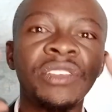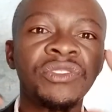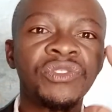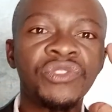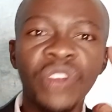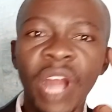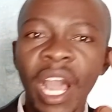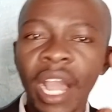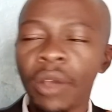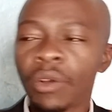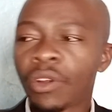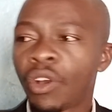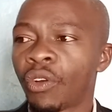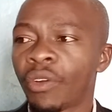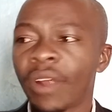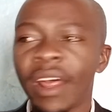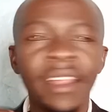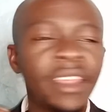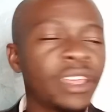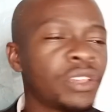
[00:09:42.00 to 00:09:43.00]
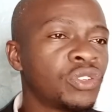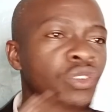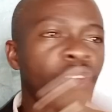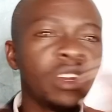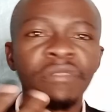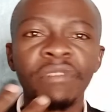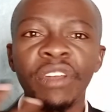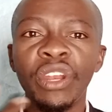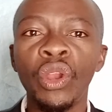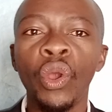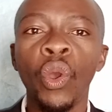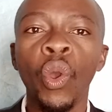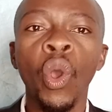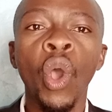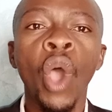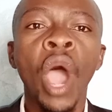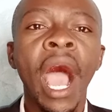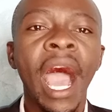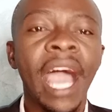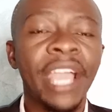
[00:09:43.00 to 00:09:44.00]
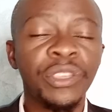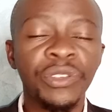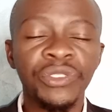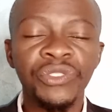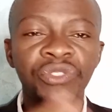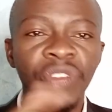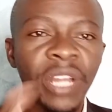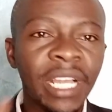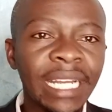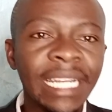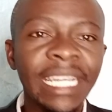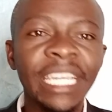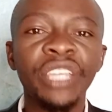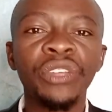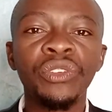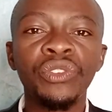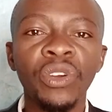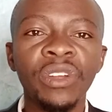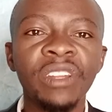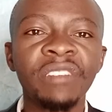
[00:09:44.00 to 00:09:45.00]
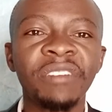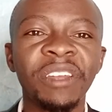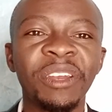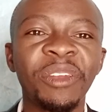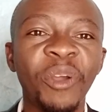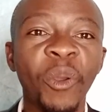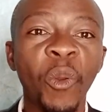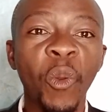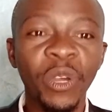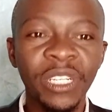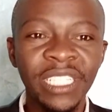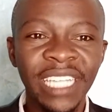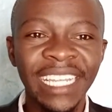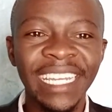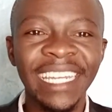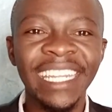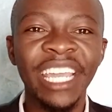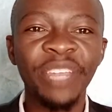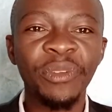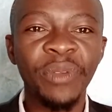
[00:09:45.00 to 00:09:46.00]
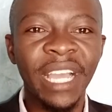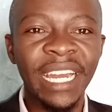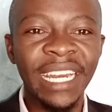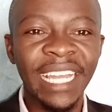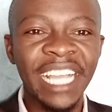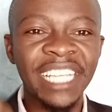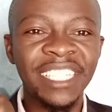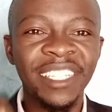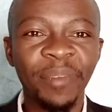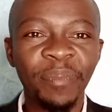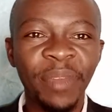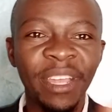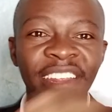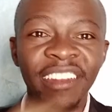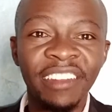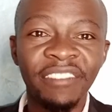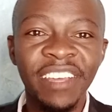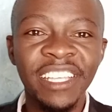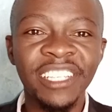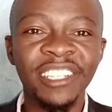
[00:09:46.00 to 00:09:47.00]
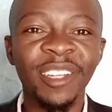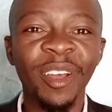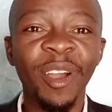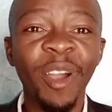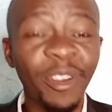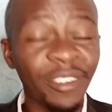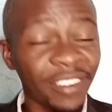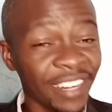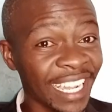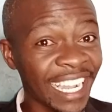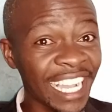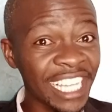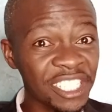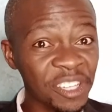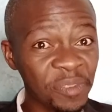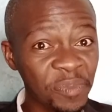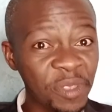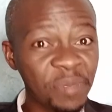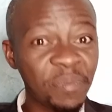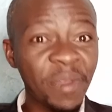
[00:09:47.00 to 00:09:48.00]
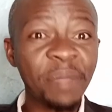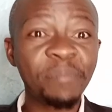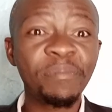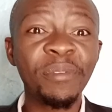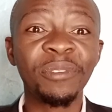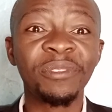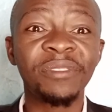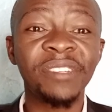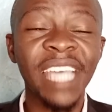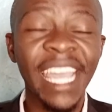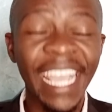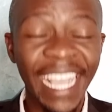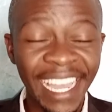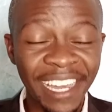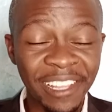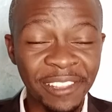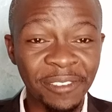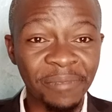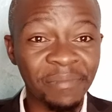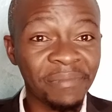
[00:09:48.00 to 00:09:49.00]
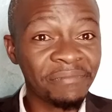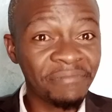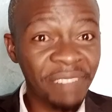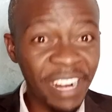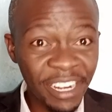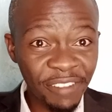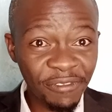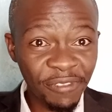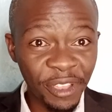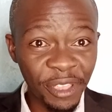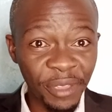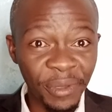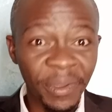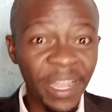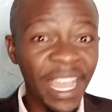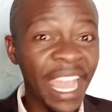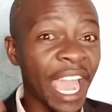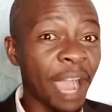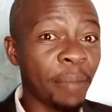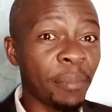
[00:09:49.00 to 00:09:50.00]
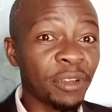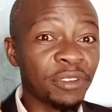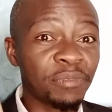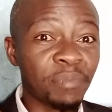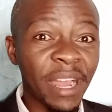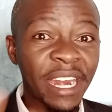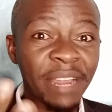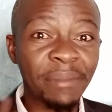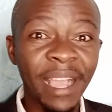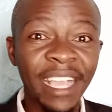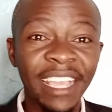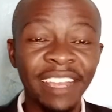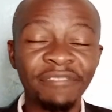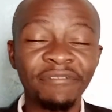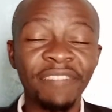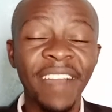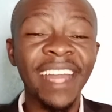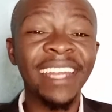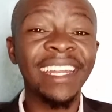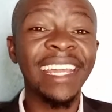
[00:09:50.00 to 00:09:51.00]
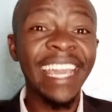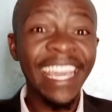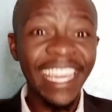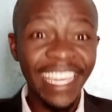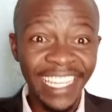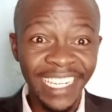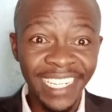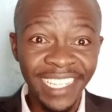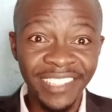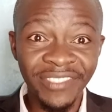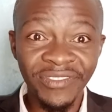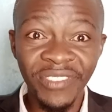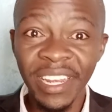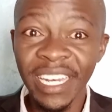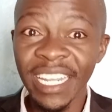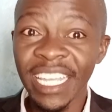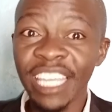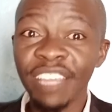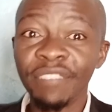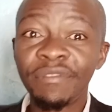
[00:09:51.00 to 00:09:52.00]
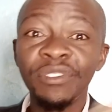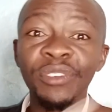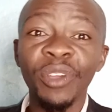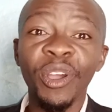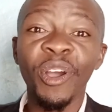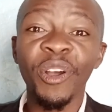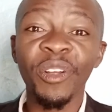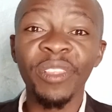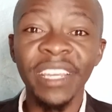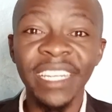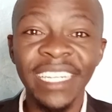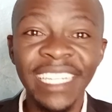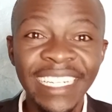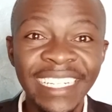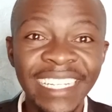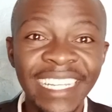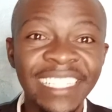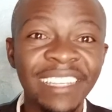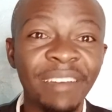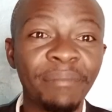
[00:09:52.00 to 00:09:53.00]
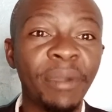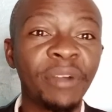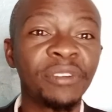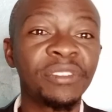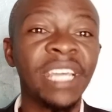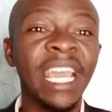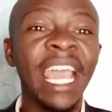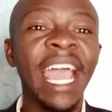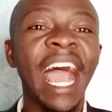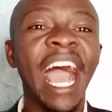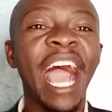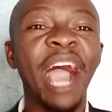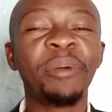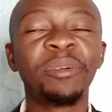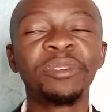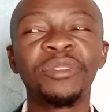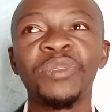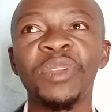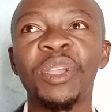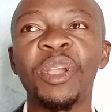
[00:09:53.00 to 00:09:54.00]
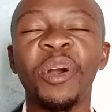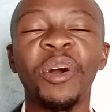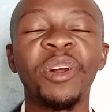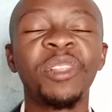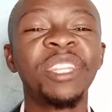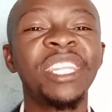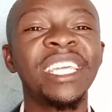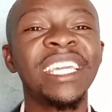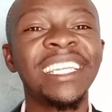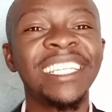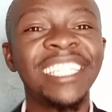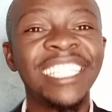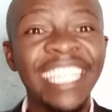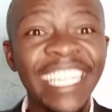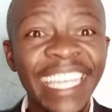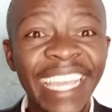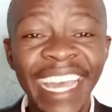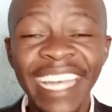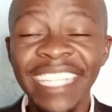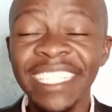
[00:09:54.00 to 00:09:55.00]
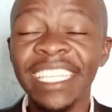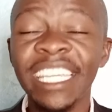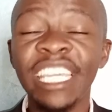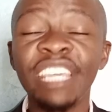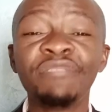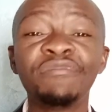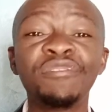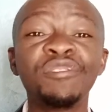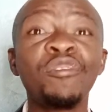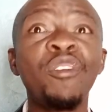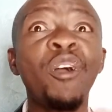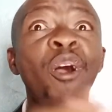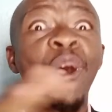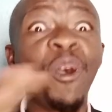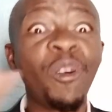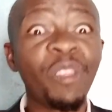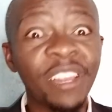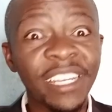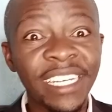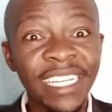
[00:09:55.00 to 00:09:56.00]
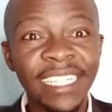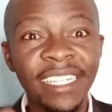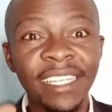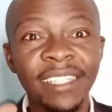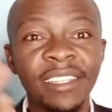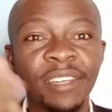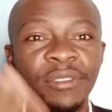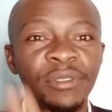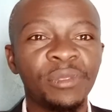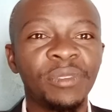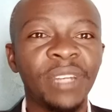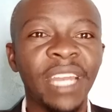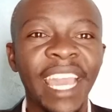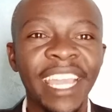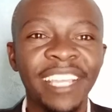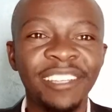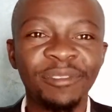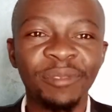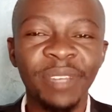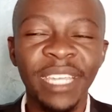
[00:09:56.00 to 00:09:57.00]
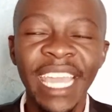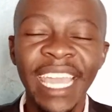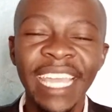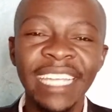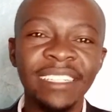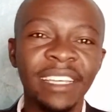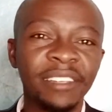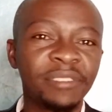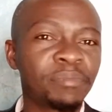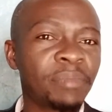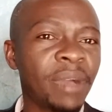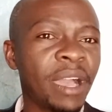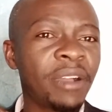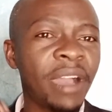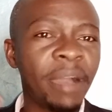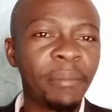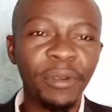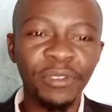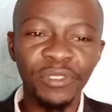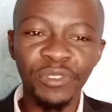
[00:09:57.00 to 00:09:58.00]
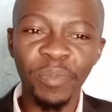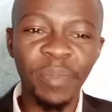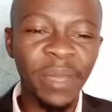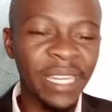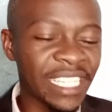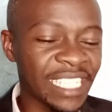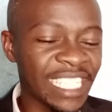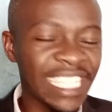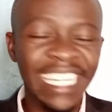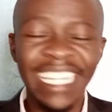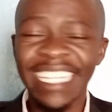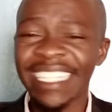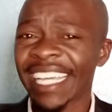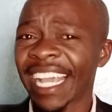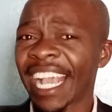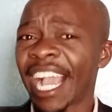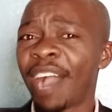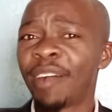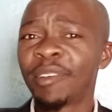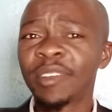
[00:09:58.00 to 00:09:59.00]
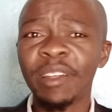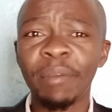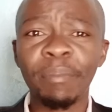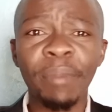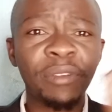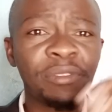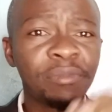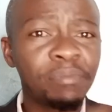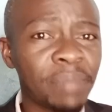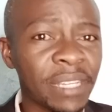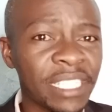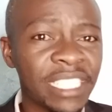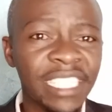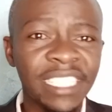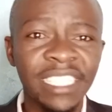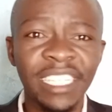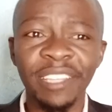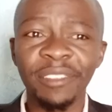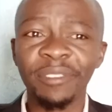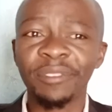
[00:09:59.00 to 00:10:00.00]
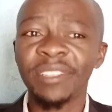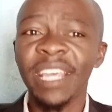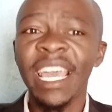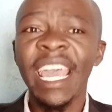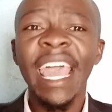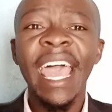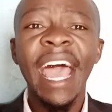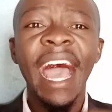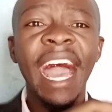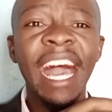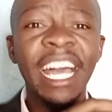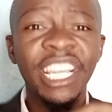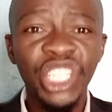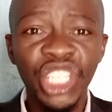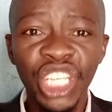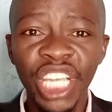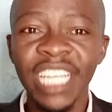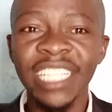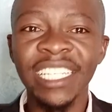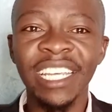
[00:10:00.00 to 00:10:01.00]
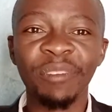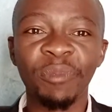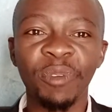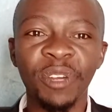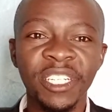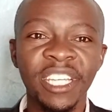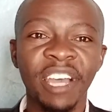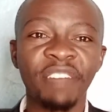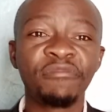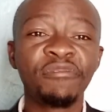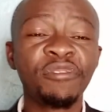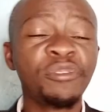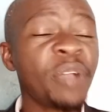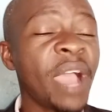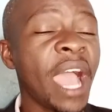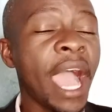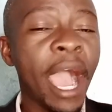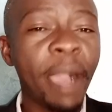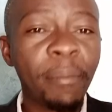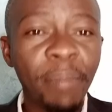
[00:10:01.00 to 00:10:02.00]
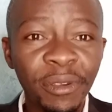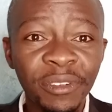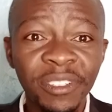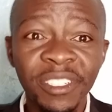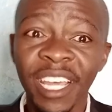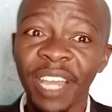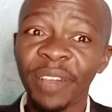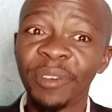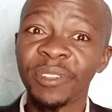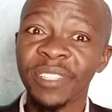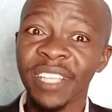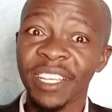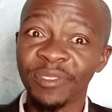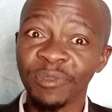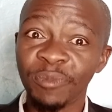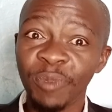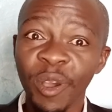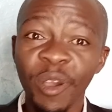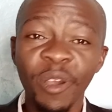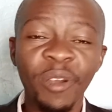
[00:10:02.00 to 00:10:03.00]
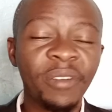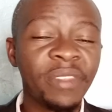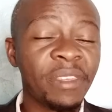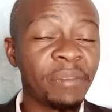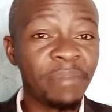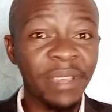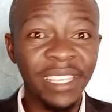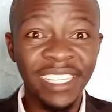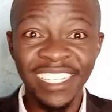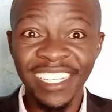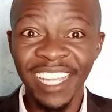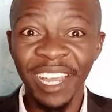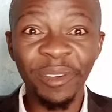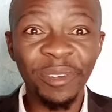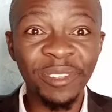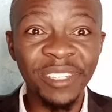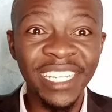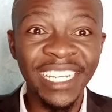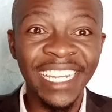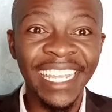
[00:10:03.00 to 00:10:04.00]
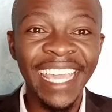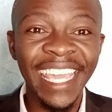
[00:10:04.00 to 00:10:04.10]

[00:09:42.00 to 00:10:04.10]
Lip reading: strangle, or rather you don't even know, are you struggling, you don't even know what idea you can catch up and invest on, catch up with my books. I got them ready for you about money market fund. It is ready, gives you all the details about what we call the shares, gives you all the details that you'd like to get as about opening CDS account, about purchasing those shares and what have you, about circles as well, the best circles in